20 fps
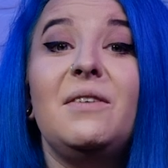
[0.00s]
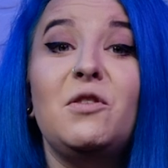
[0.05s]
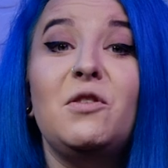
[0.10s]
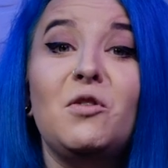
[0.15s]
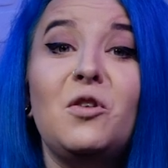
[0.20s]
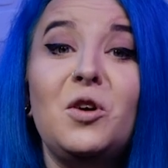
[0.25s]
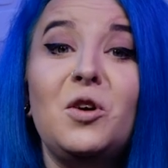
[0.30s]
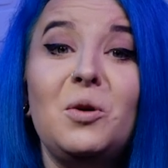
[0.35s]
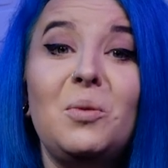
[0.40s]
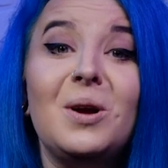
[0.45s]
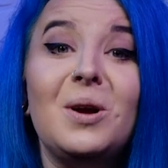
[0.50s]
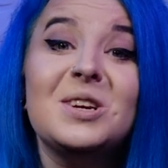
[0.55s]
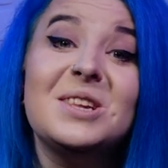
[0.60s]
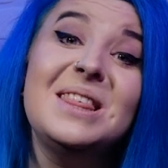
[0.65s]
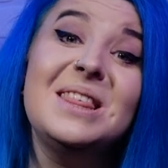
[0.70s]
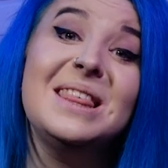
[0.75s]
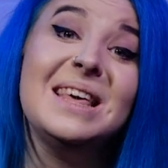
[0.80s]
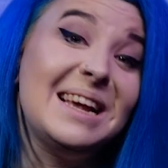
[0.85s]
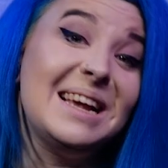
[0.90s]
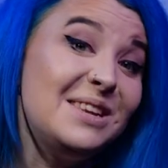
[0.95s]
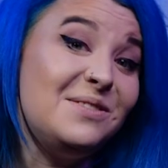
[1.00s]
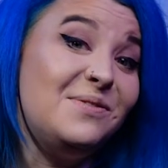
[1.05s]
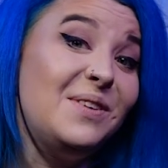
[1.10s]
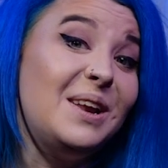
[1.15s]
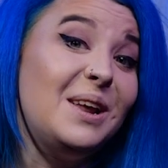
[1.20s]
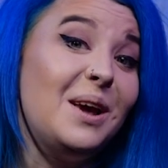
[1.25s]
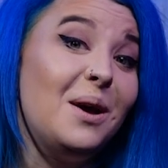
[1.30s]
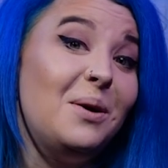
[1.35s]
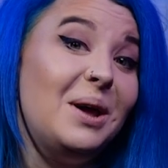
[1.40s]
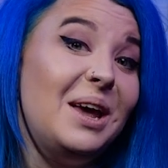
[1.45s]
If you've already watched this
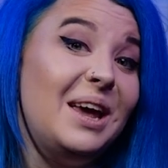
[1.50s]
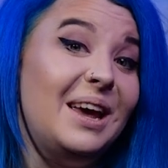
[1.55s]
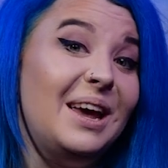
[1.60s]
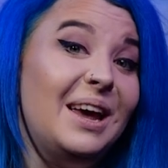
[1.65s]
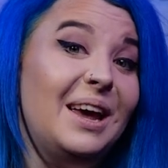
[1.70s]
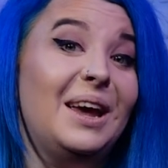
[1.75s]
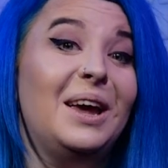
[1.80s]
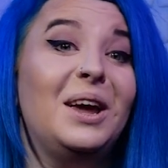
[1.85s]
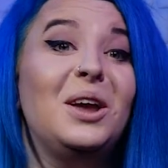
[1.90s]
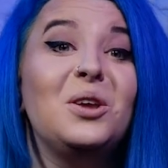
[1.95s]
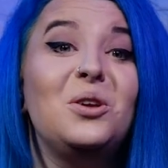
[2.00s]
video here,